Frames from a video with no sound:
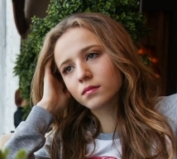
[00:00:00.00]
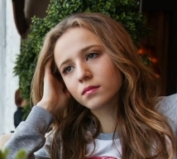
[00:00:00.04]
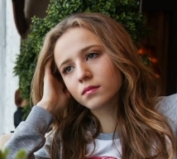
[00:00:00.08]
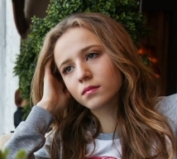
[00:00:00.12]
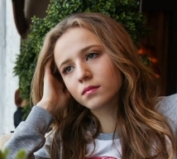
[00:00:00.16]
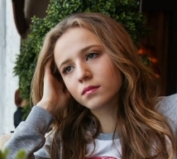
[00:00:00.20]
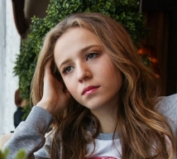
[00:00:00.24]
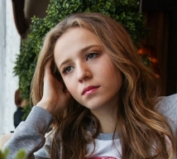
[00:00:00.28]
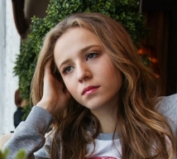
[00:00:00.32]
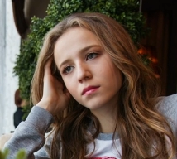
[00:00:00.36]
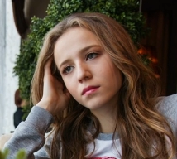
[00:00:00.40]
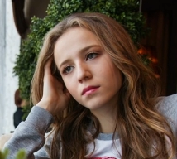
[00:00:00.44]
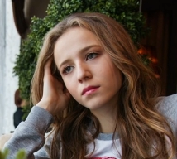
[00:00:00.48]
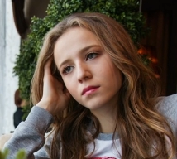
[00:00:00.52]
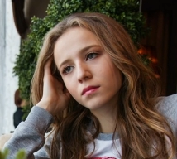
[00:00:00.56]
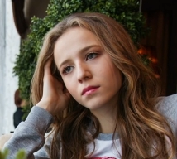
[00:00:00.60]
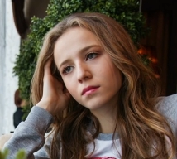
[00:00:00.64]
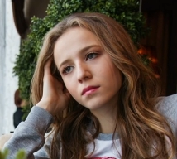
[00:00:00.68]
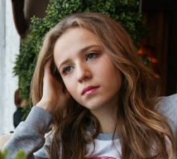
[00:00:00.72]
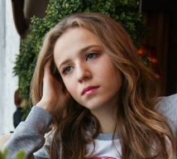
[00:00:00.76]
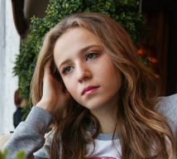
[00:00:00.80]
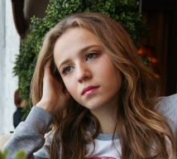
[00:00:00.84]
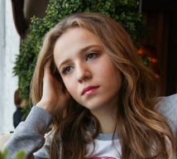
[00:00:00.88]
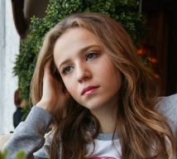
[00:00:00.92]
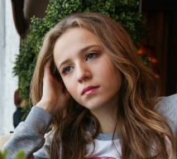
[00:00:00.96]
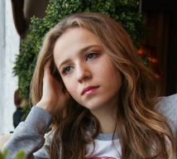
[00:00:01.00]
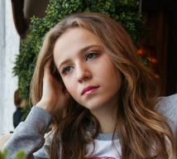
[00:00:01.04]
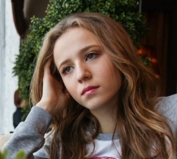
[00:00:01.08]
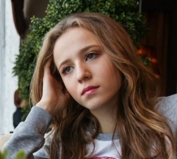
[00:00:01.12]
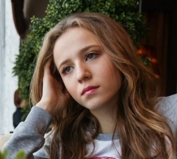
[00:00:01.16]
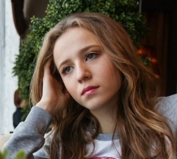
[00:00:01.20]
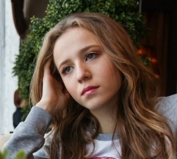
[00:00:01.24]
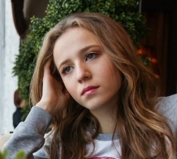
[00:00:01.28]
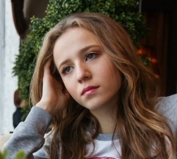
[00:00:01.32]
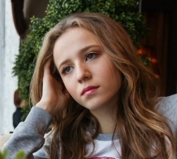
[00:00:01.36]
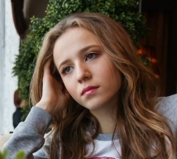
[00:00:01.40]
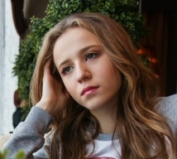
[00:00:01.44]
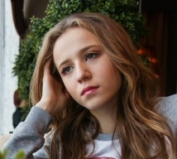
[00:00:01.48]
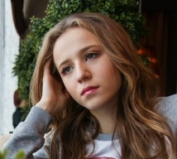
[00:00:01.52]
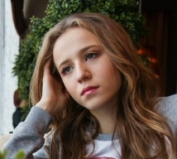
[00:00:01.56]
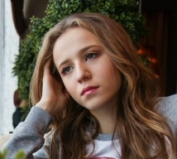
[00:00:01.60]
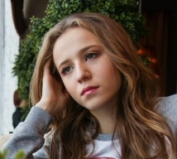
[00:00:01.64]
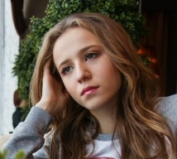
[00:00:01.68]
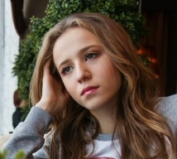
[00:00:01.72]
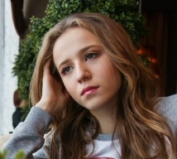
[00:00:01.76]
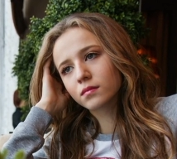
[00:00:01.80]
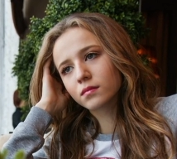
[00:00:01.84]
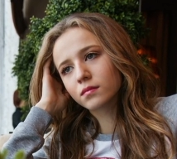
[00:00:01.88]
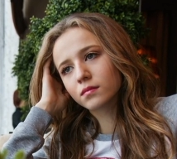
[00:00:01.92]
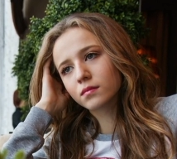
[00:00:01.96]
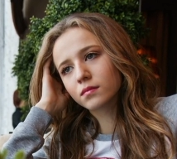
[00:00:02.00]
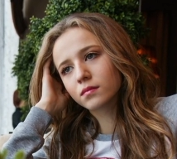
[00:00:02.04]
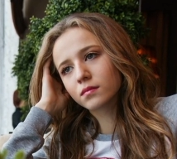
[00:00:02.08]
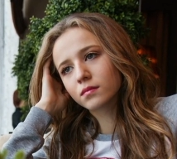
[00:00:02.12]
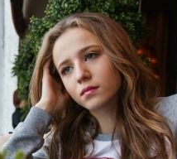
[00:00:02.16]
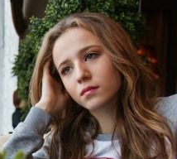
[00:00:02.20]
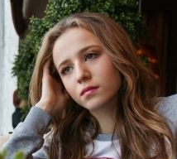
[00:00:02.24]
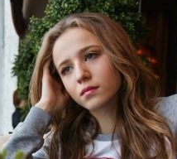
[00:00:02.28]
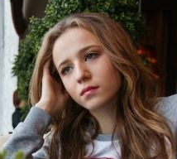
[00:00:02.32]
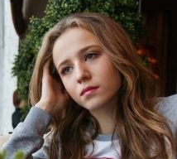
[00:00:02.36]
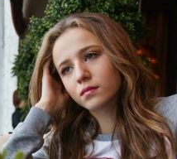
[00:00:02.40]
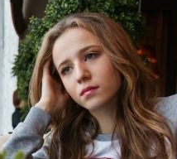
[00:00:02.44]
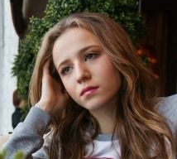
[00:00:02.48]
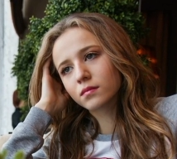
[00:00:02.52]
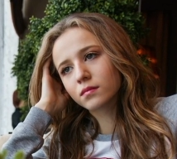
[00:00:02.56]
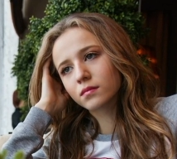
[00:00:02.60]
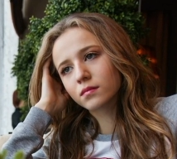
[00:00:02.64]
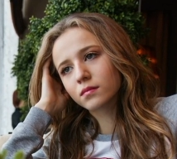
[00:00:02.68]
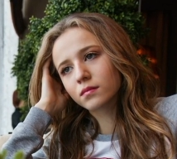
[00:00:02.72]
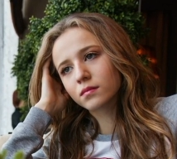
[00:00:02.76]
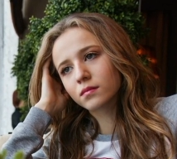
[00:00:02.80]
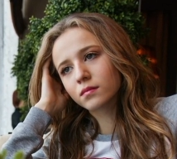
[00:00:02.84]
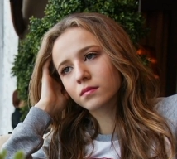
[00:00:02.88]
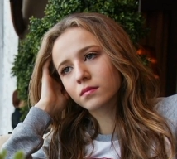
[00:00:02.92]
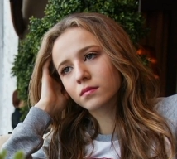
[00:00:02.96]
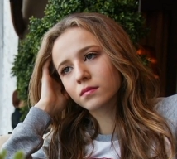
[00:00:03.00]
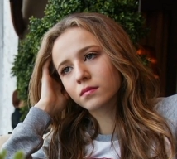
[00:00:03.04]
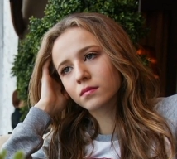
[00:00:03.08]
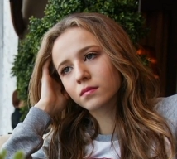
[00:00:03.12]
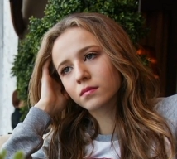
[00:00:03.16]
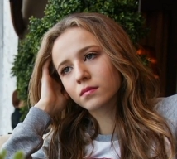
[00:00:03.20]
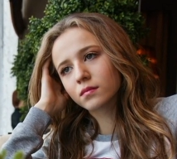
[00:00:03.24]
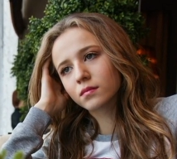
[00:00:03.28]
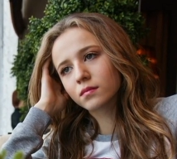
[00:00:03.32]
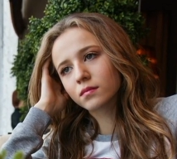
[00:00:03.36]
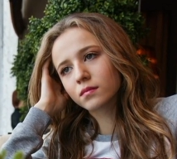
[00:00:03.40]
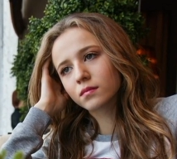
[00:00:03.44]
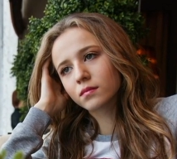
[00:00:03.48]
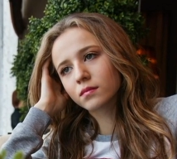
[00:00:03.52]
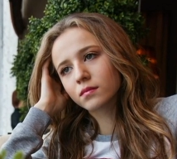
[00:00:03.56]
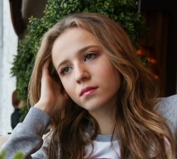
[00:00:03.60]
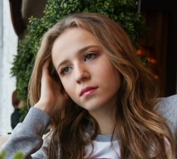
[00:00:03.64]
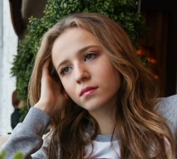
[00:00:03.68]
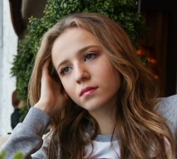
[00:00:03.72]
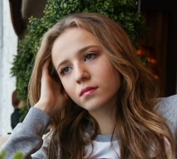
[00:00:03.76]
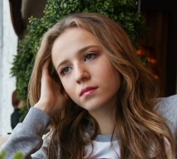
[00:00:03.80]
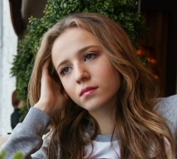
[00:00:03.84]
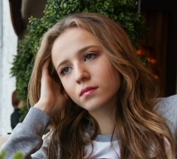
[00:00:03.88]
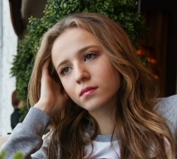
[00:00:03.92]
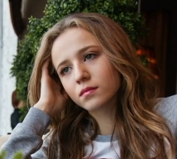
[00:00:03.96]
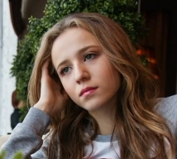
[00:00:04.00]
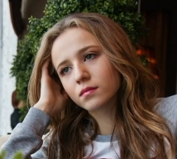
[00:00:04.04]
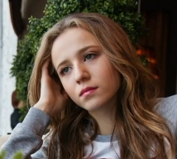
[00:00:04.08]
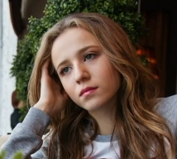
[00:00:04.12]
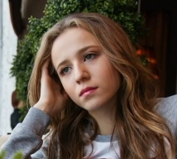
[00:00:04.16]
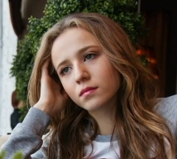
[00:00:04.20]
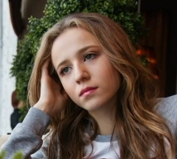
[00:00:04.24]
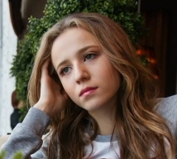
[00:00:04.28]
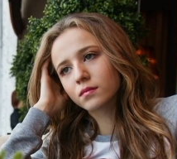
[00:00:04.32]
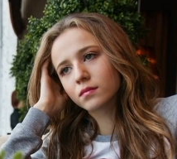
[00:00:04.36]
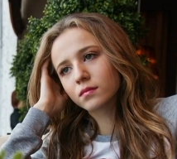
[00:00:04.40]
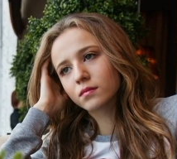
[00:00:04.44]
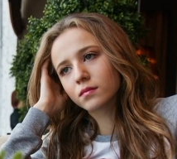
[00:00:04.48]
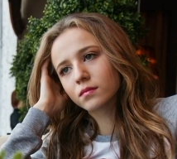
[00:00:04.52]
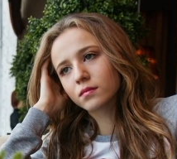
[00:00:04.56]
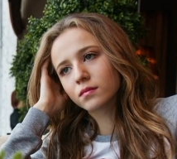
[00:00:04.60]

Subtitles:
Nobody speaks.